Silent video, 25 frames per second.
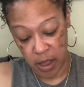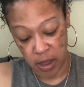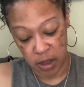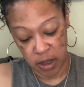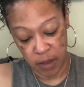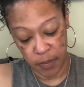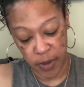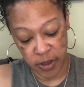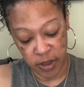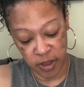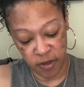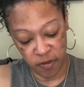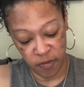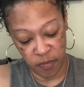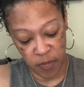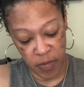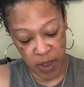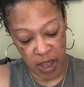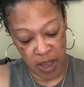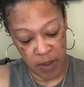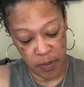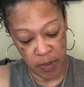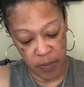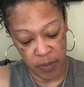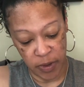The month of
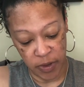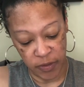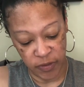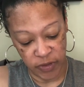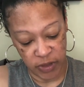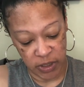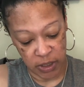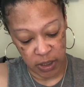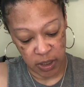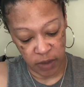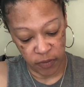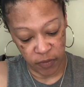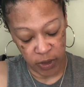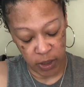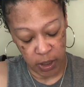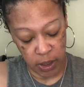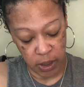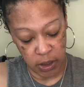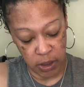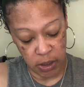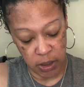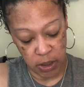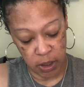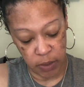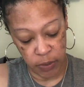May may be of
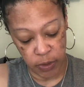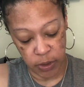significance. Could